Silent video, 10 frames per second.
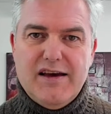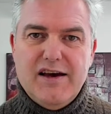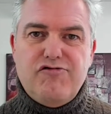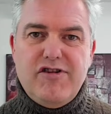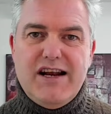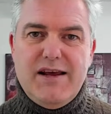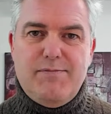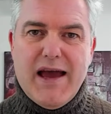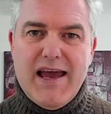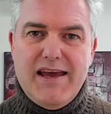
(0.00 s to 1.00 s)
could really
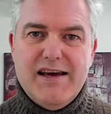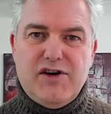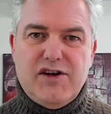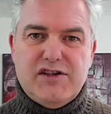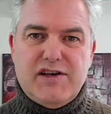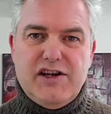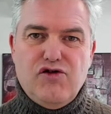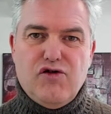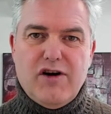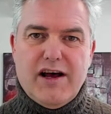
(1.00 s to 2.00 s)
pay dividends in
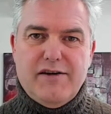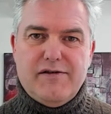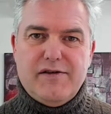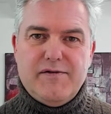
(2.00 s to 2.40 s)
your life.